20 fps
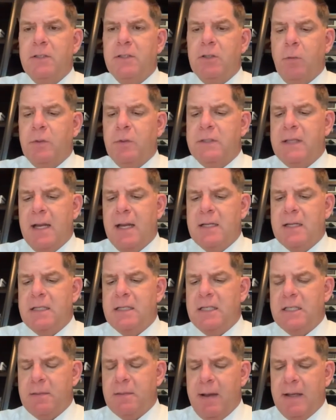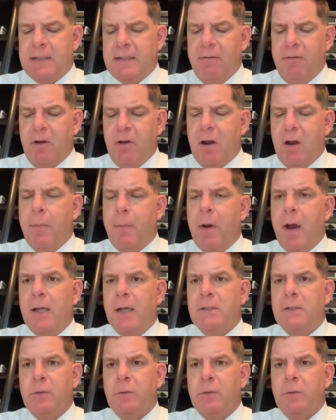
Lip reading: So we're starting to see some activity in our parks.